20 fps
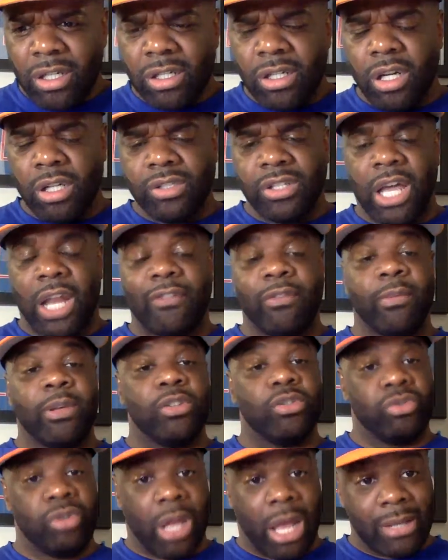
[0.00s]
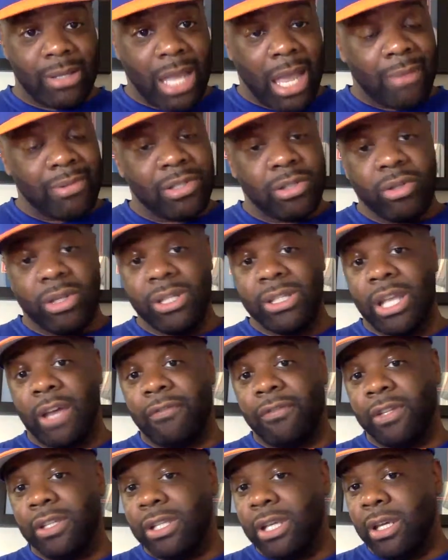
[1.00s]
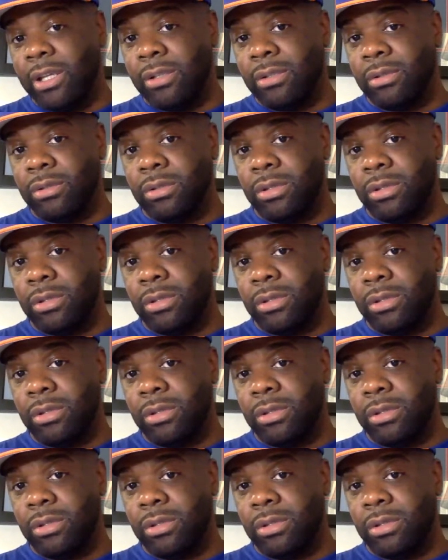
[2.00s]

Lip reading: Cook, Donovan Mitchell. Yeah, absolutely. He definitely did.